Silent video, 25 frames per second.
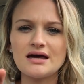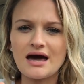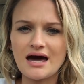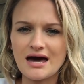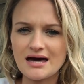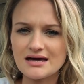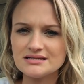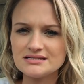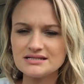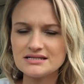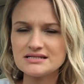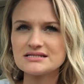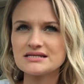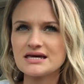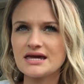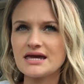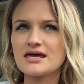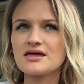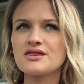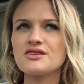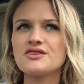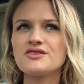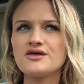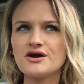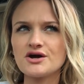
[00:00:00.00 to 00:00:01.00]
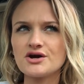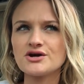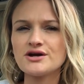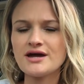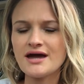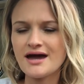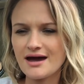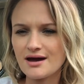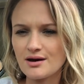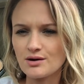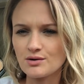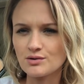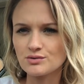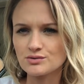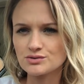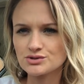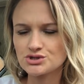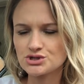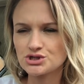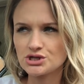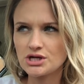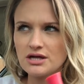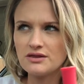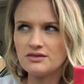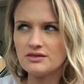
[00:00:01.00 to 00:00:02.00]
as it's like their
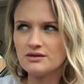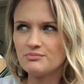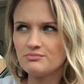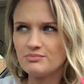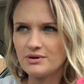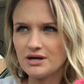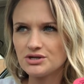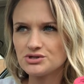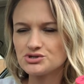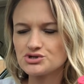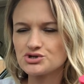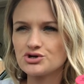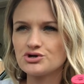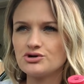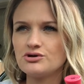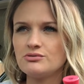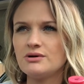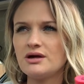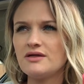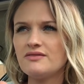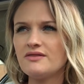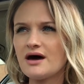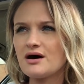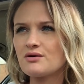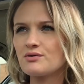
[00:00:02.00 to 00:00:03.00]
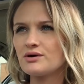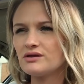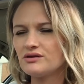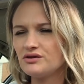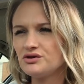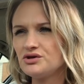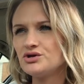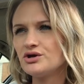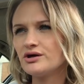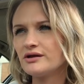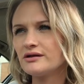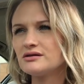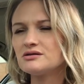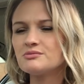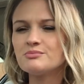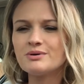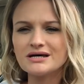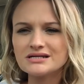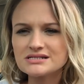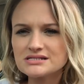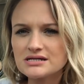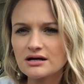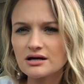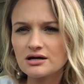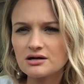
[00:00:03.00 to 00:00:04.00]
couch in the bedroom, and that way, you know, like the
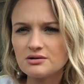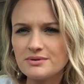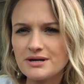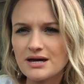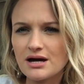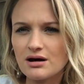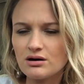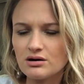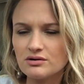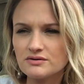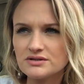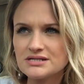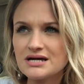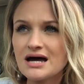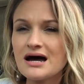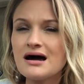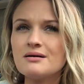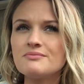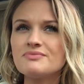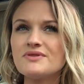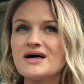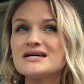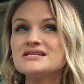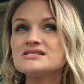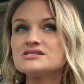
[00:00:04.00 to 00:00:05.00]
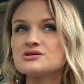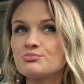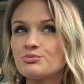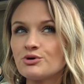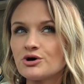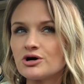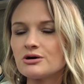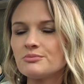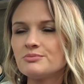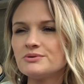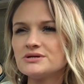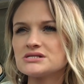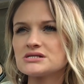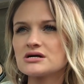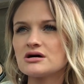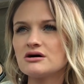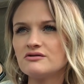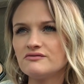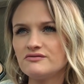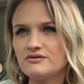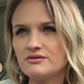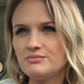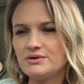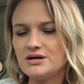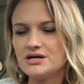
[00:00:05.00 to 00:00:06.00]
bed's not going to be out all the time. That's the purpose
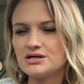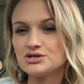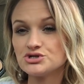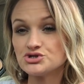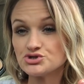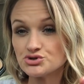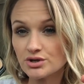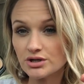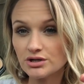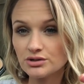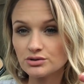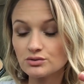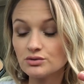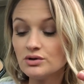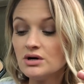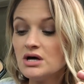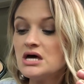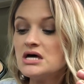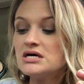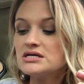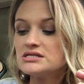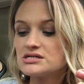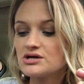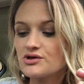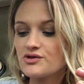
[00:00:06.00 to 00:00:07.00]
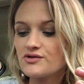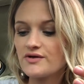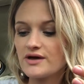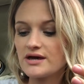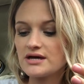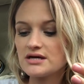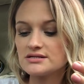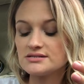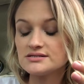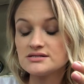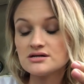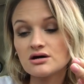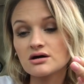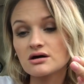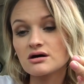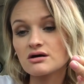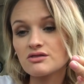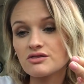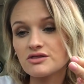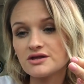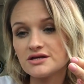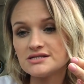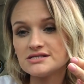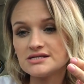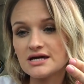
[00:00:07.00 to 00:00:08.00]
of it being a trundle, so that they can tuck
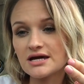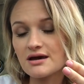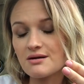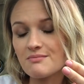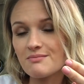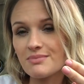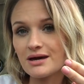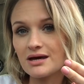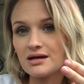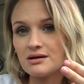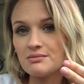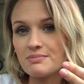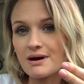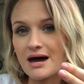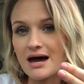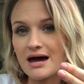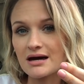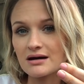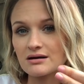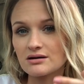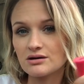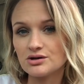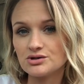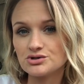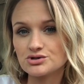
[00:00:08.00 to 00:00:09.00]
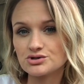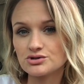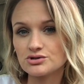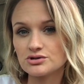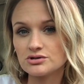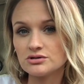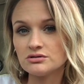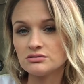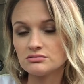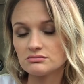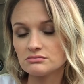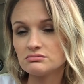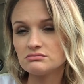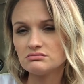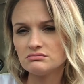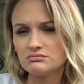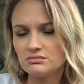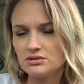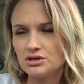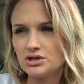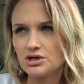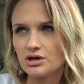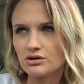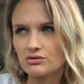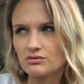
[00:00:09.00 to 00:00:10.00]
the second bed back under,
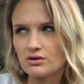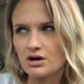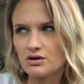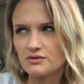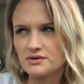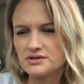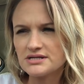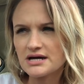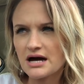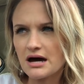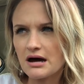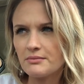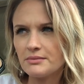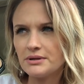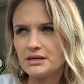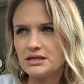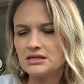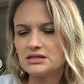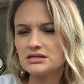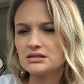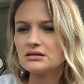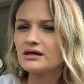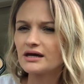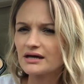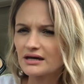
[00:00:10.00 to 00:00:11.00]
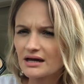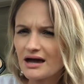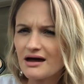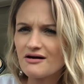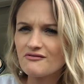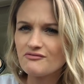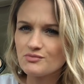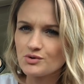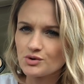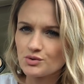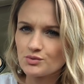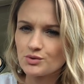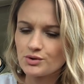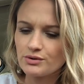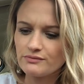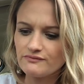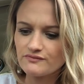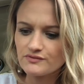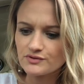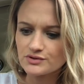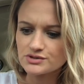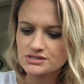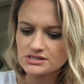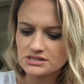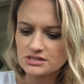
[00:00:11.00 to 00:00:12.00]
you know, all the time, and it like have more
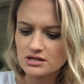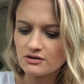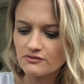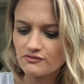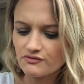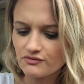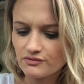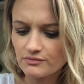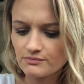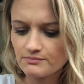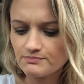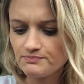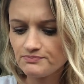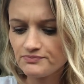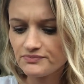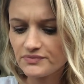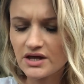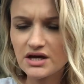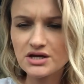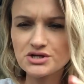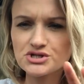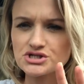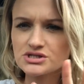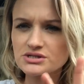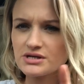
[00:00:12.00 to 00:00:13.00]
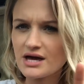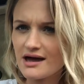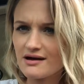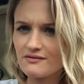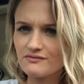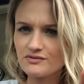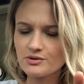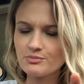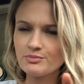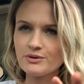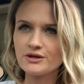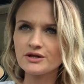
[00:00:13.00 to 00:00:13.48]
room for stuff. They can just have their